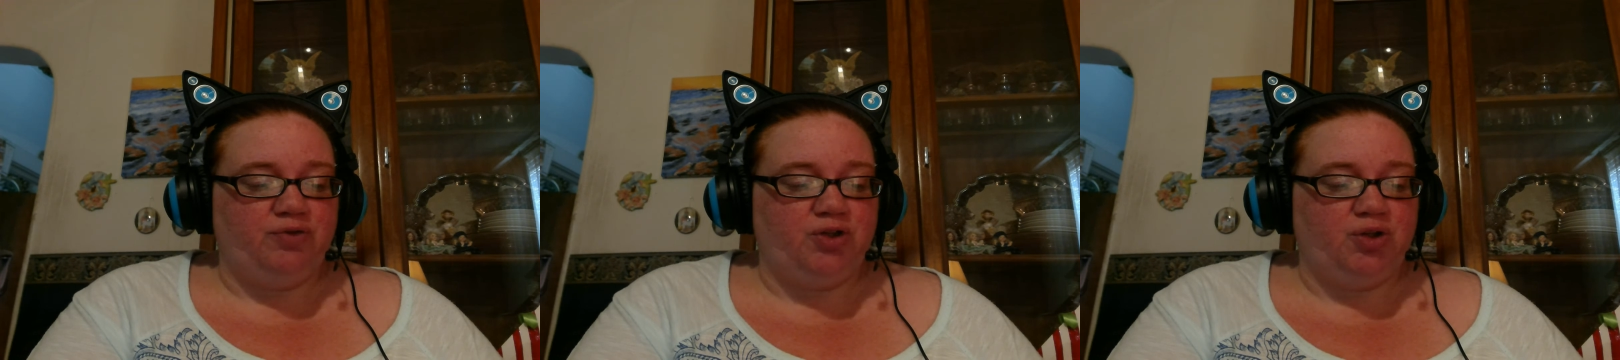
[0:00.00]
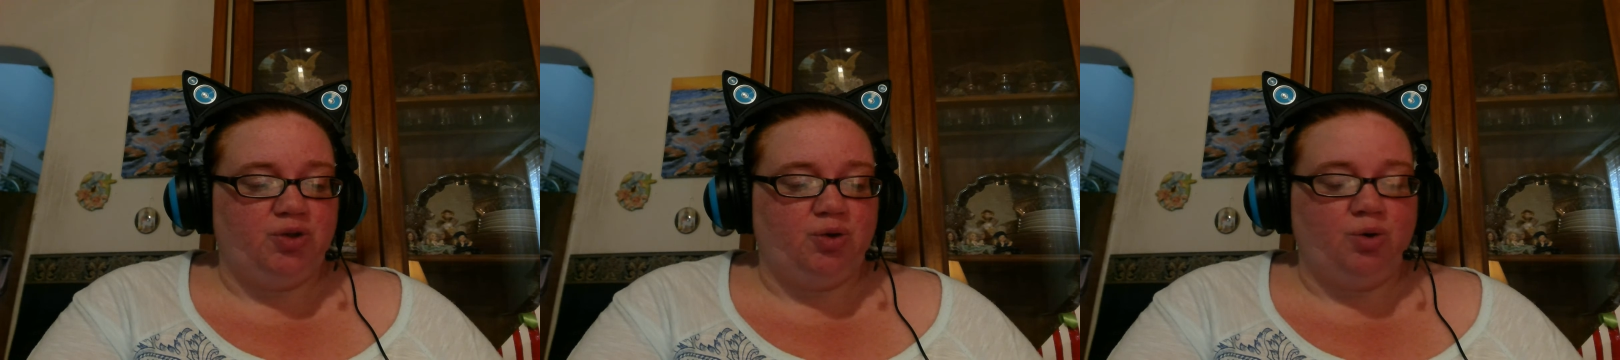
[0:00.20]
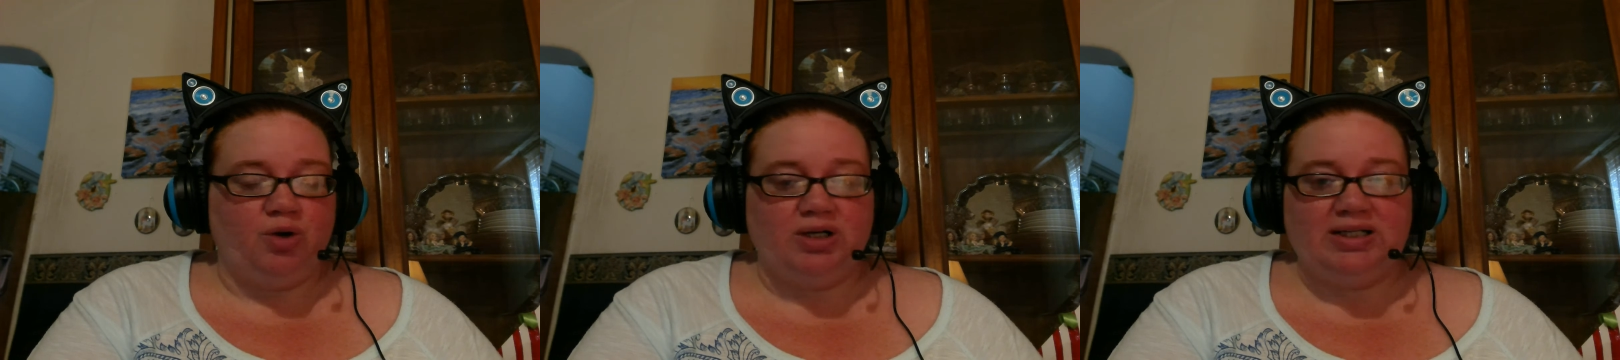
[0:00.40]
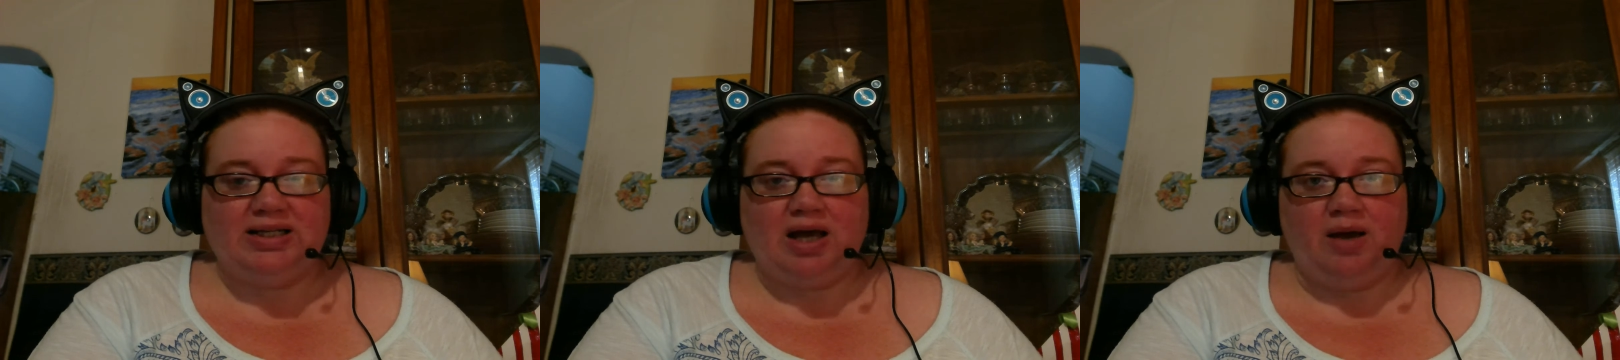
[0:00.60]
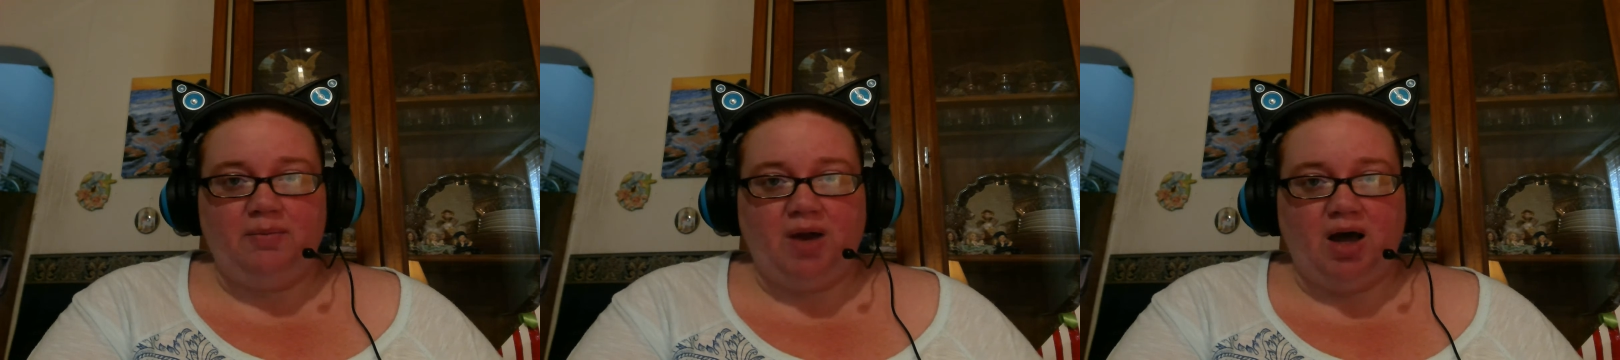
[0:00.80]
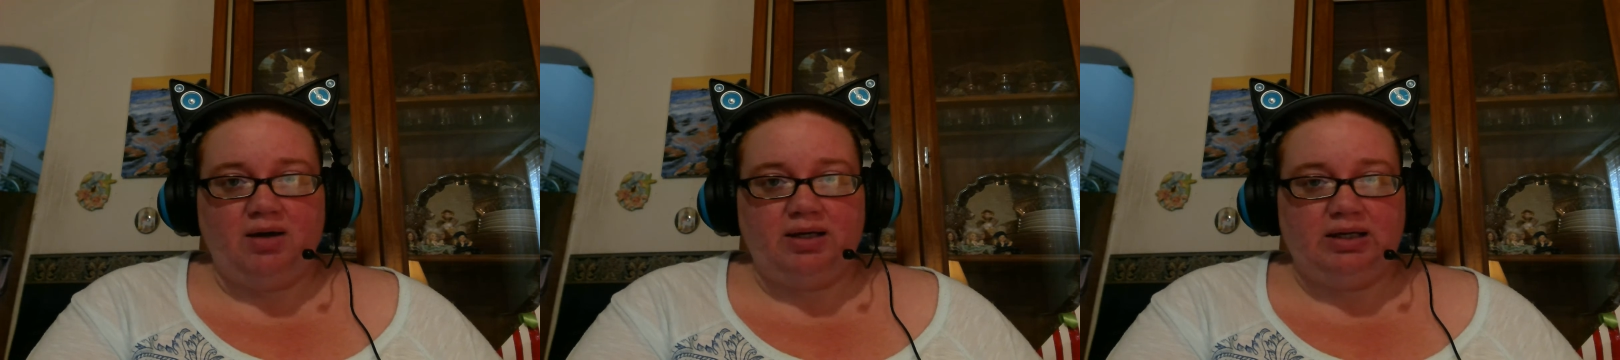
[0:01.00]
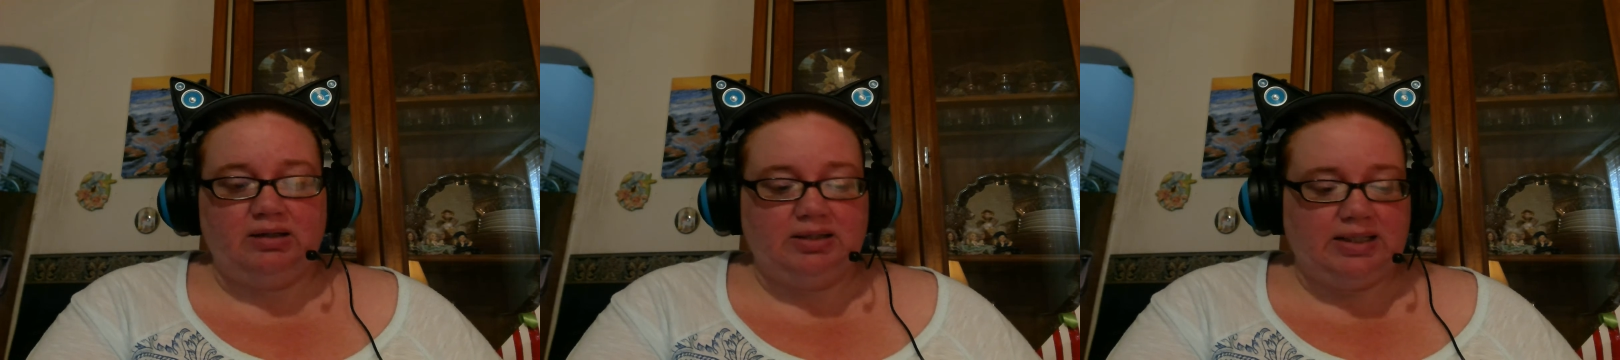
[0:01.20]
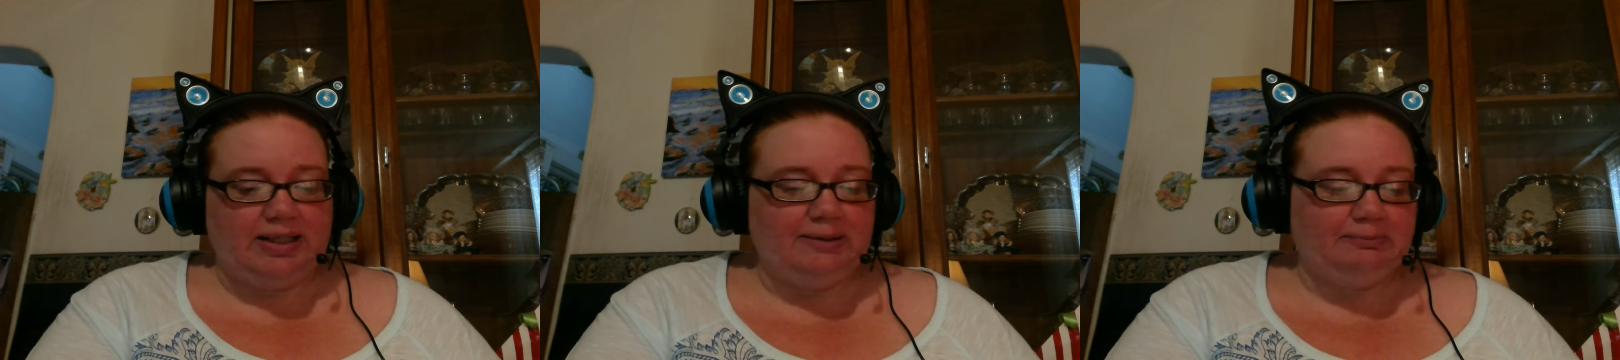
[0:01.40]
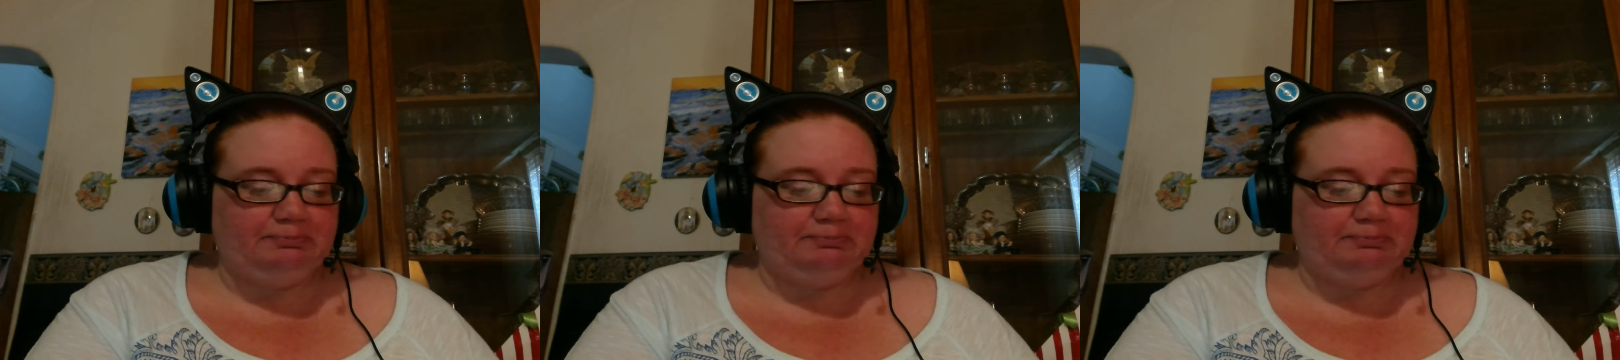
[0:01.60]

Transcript: to the courts I'm not guilty.